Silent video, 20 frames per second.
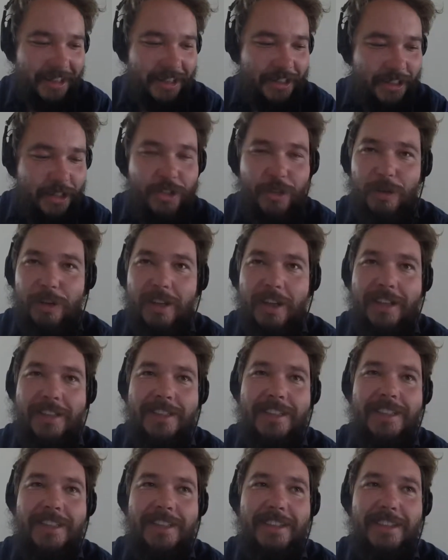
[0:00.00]
start to
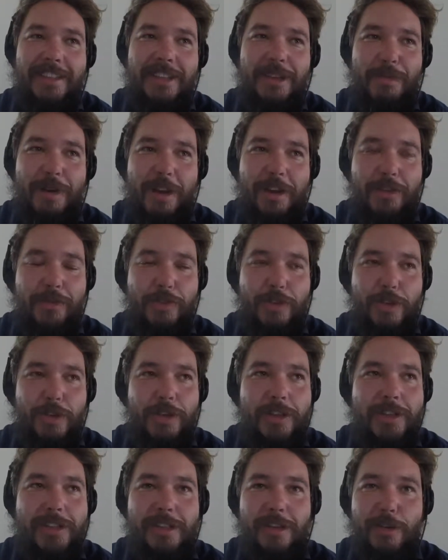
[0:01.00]
realize that the amount of
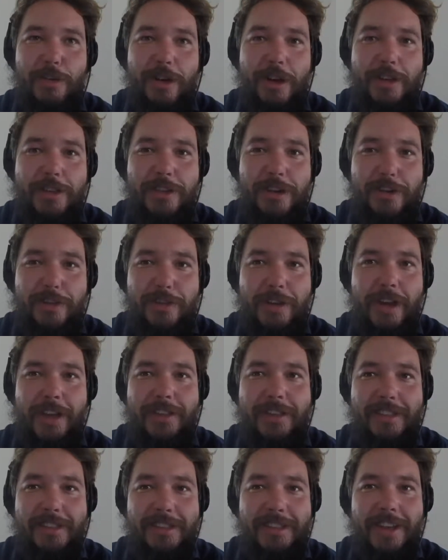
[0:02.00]
good zero cost
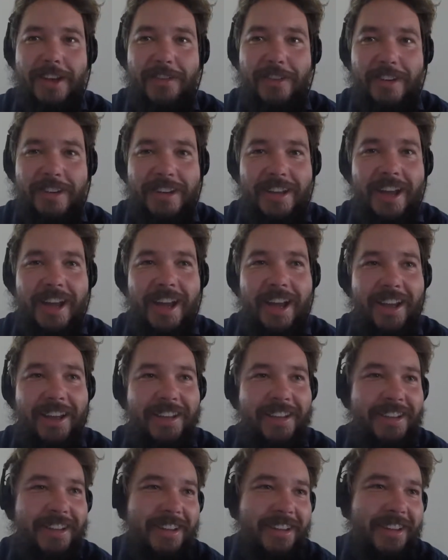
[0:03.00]
artifacts is not very high.